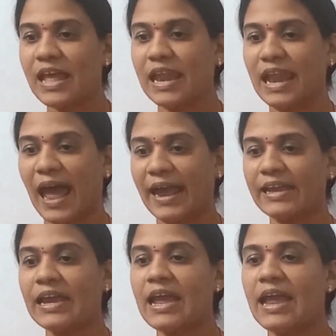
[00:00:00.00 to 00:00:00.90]

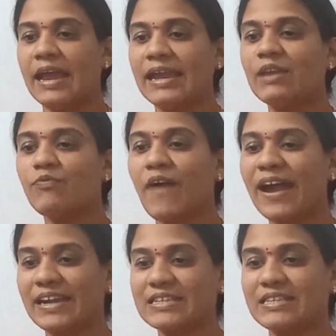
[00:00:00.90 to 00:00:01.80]
like
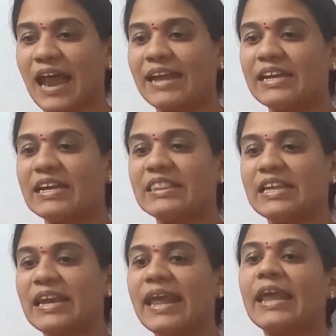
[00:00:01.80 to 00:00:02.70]
infanticide in
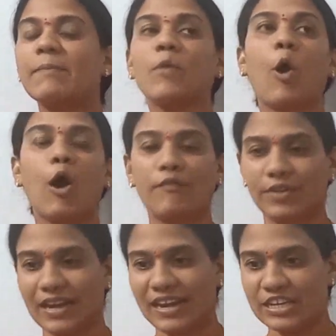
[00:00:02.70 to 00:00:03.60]
the name of
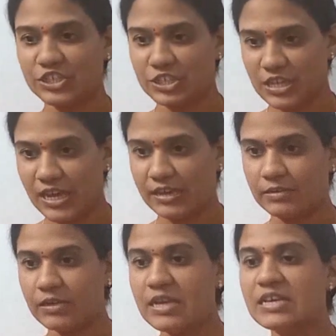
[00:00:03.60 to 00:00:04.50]

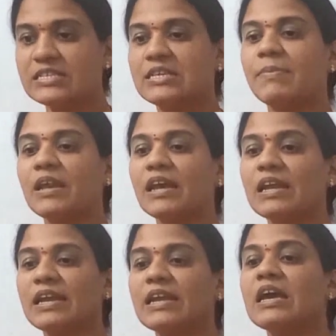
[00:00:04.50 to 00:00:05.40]
religion.
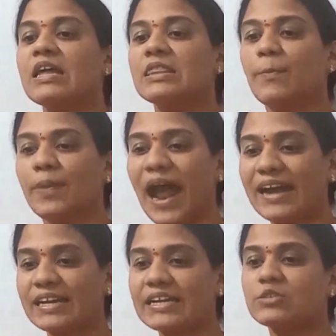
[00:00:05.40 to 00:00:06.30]
Similarly, the
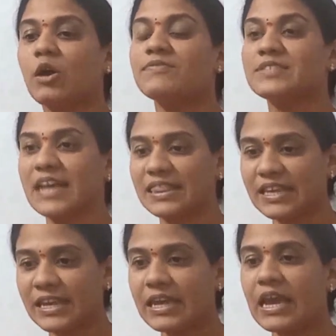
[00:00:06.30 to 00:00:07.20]
practice of
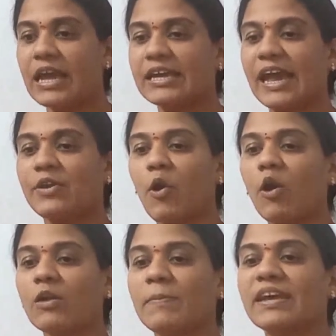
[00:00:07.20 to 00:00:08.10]
sati
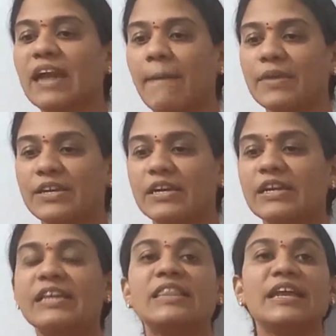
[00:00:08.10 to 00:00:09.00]
cannot be
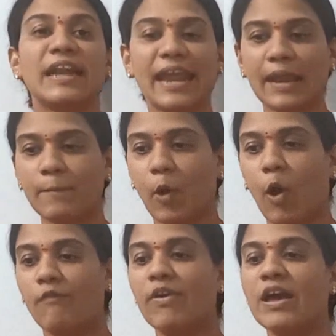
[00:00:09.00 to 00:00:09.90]
committed in the name
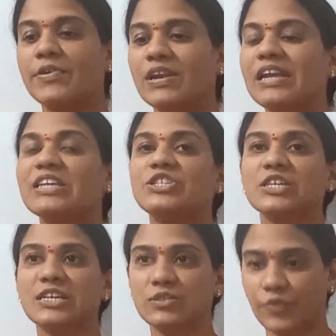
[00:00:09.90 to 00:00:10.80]
of
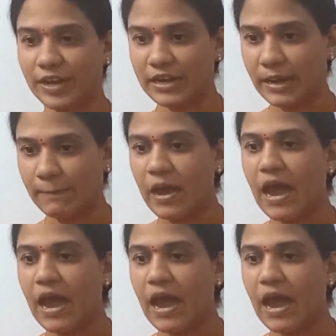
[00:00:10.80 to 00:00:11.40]
religious freedom.